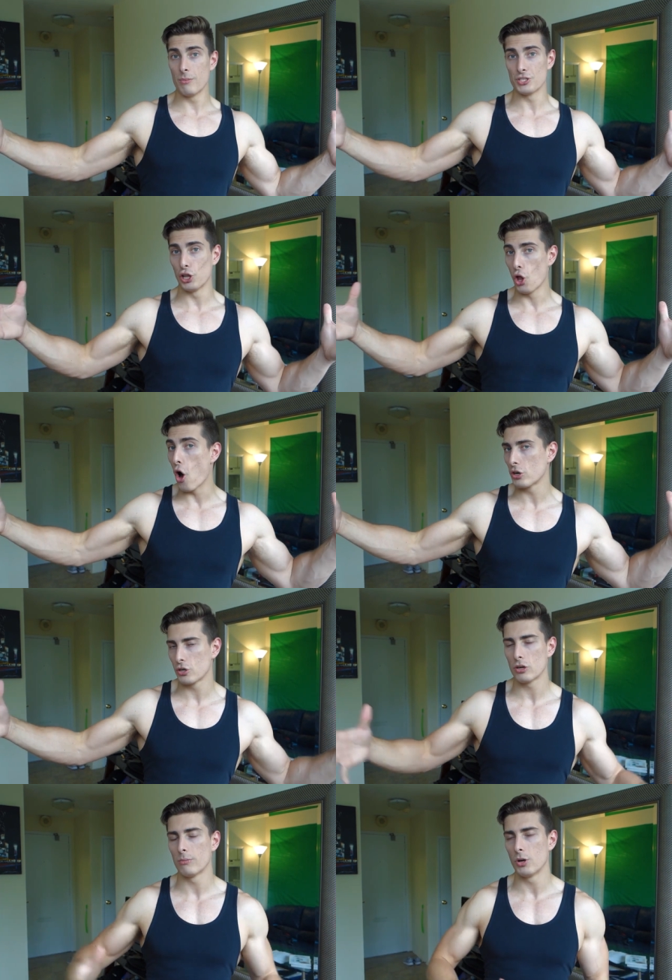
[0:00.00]
It's a
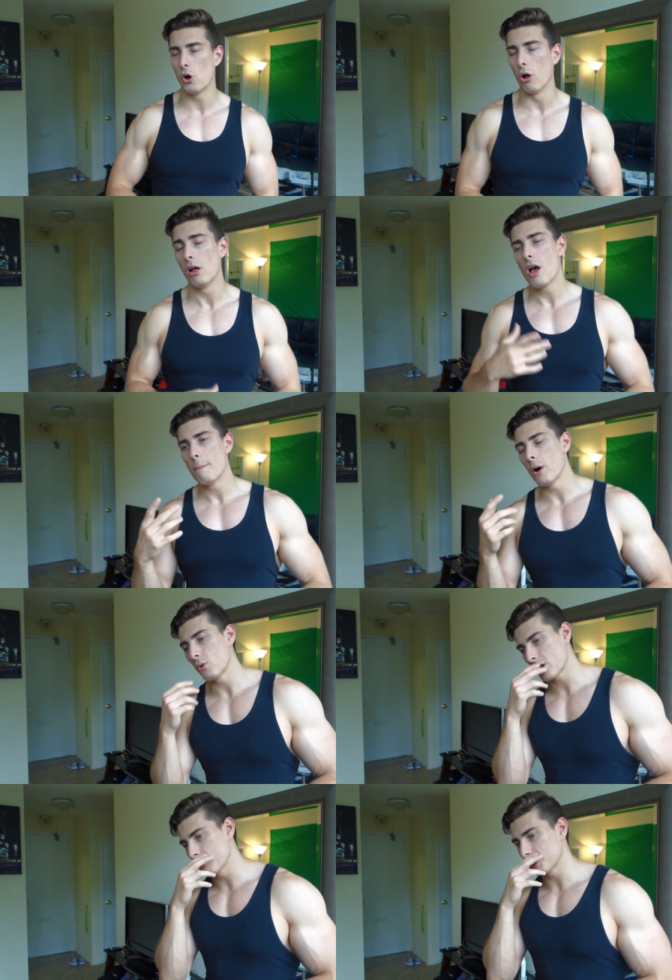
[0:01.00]
long-term goal. But
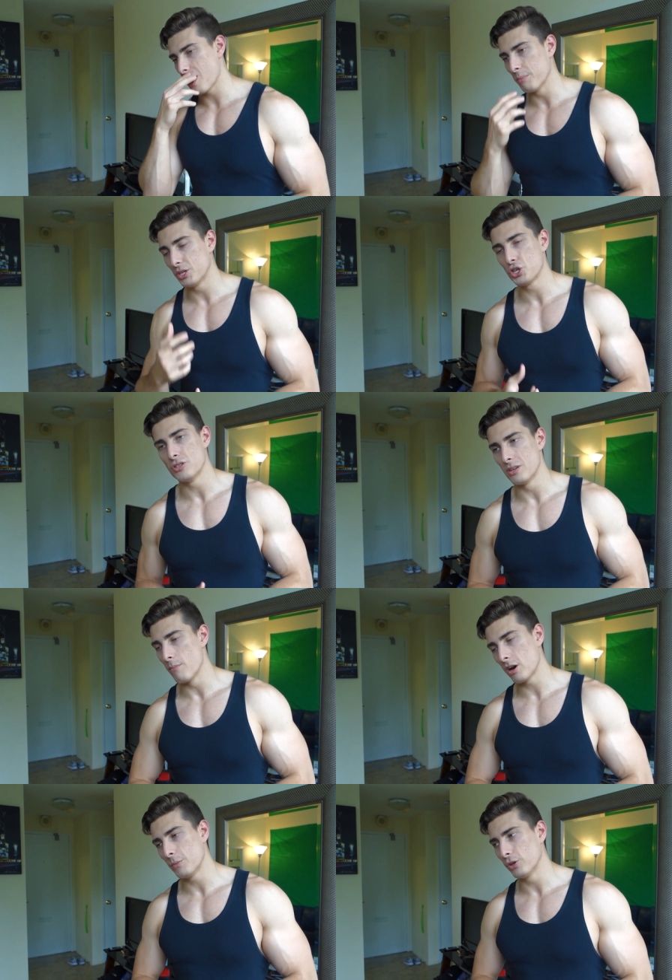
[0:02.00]
when it comes to competitions in
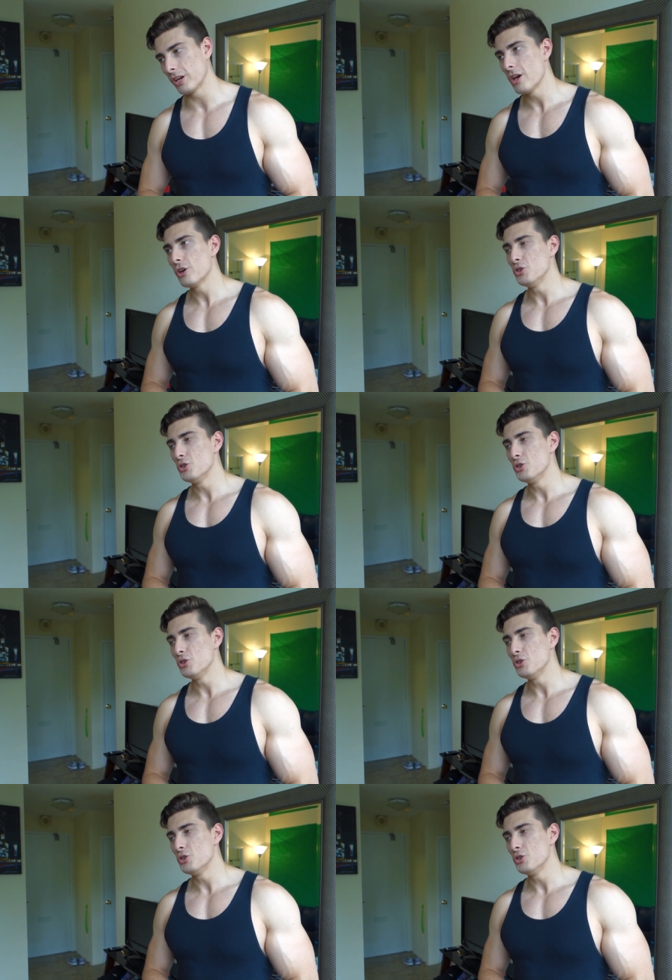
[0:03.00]
bodybuilding,